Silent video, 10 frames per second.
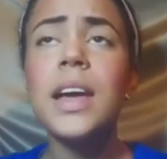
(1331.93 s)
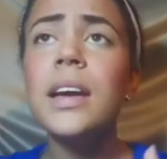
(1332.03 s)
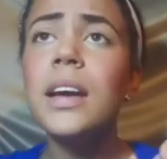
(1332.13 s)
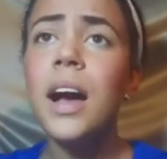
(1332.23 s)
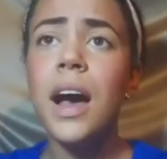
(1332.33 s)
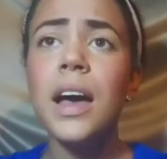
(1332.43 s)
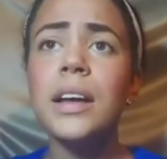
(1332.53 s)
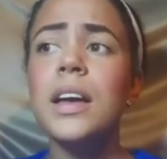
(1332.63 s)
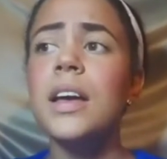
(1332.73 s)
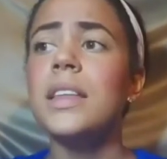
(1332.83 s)
Thank
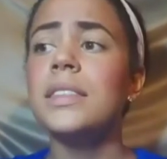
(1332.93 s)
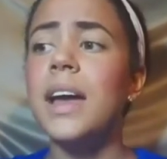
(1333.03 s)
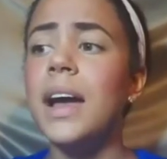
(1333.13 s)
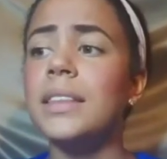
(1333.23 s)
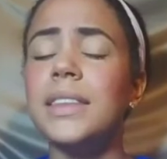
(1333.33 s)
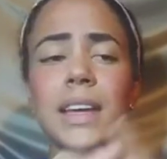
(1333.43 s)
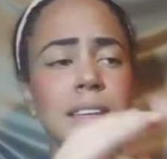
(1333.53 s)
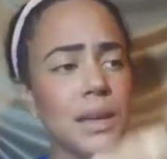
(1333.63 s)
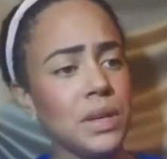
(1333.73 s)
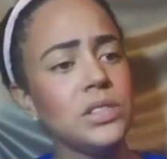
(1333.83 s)
God that
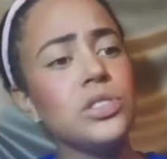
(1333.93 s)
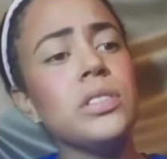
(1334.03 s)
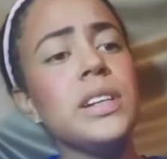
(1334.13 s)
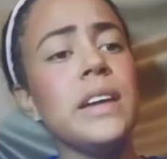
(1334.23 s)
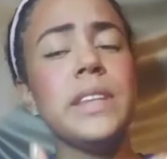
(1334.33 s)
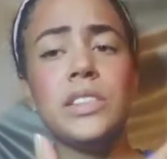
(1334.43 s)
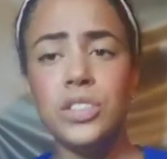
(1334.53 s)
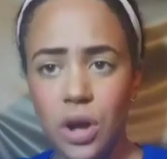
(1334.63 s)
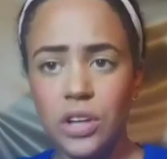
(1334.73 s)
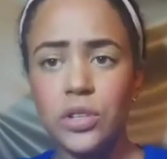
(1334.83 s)
they came into your life. They
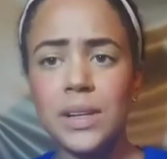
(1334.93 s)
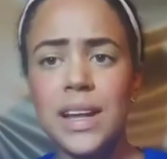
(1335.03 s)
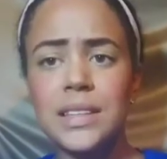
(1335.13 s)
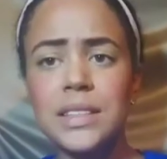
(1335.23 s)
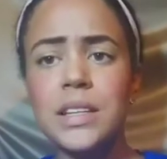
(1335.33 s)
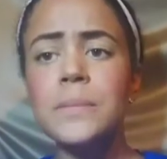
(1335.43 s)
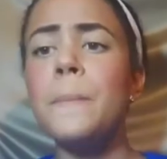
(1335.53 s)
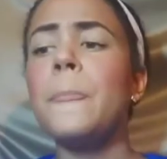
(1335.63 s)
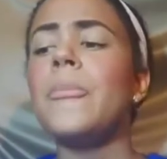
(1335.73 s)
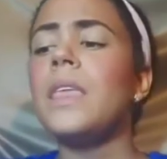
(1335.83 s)
taught you a lesson.